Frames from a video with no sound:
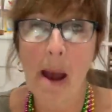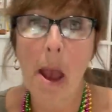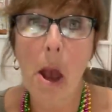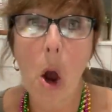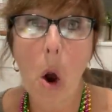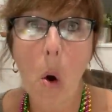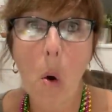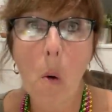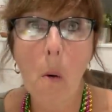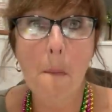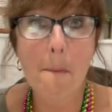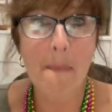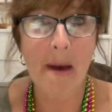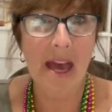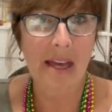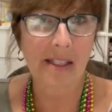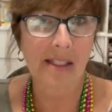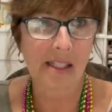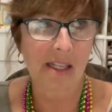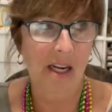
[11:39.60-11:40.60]
in my own
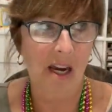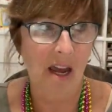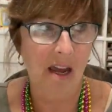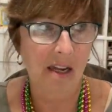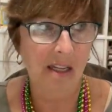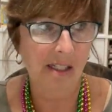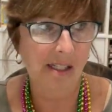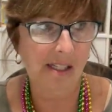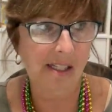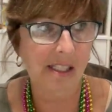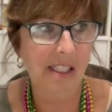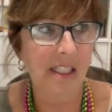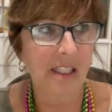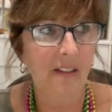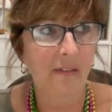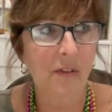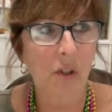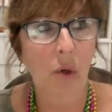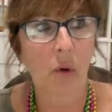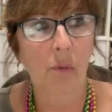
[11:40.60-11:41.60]
bed tonight.
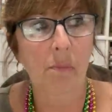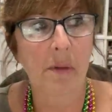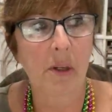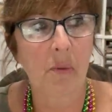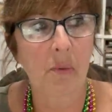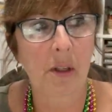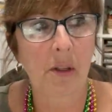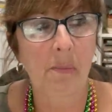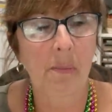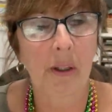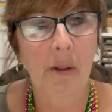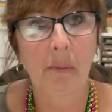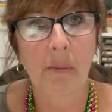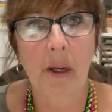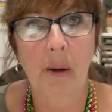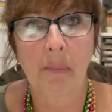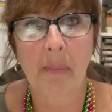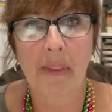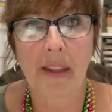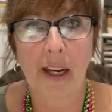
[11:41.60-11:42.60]
Steve told me when he picked me
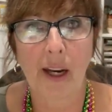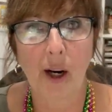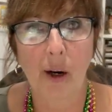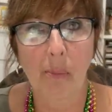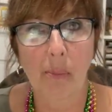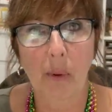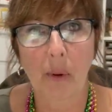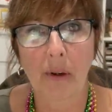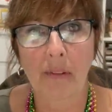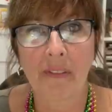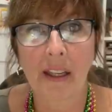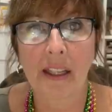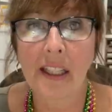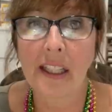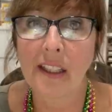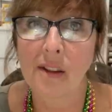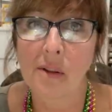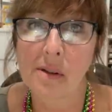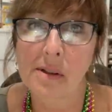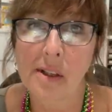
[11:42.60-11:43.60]
up at the airport that
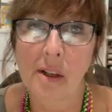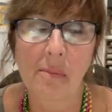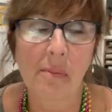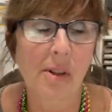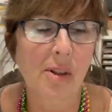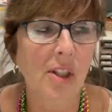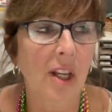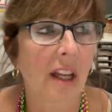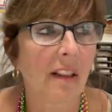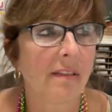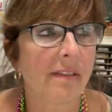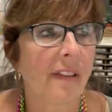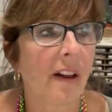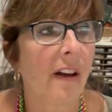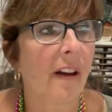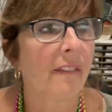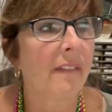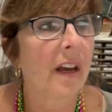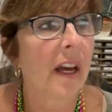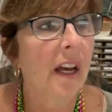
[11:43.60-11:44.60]
he knows how much I
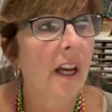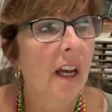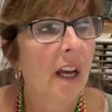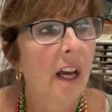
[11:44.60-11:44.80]
love